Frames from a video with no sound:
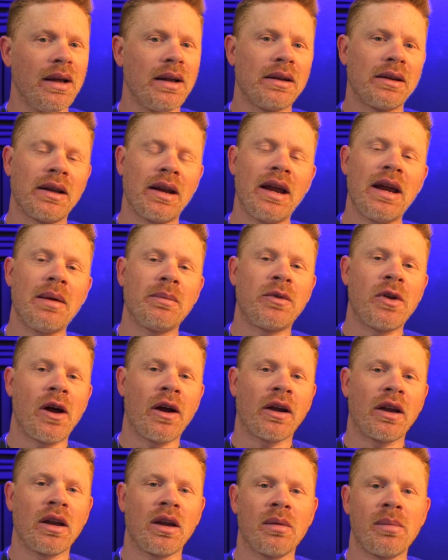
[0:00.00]
Today I'm
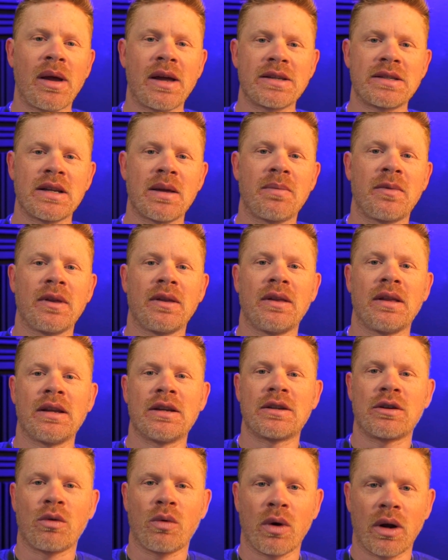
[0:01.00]
talking about something that
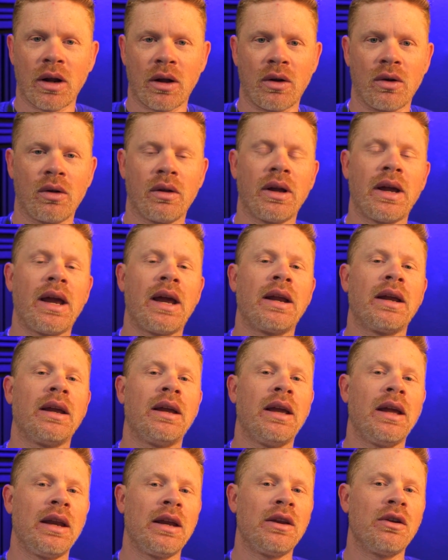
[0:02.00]
is critical in
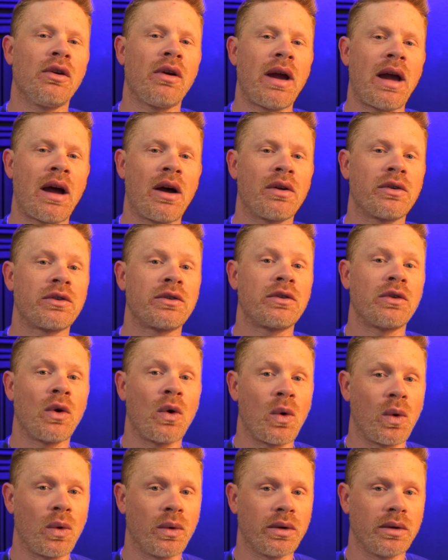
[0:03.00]
getting your house
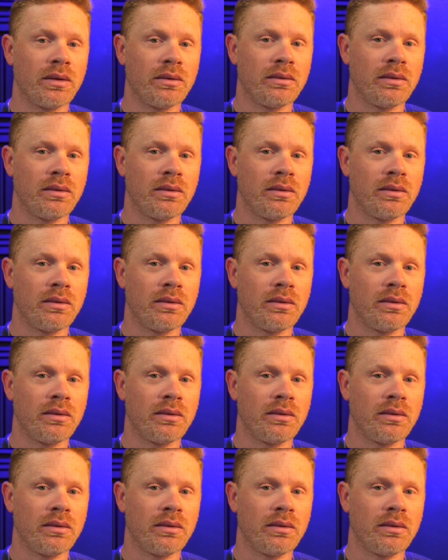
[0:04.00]
sold.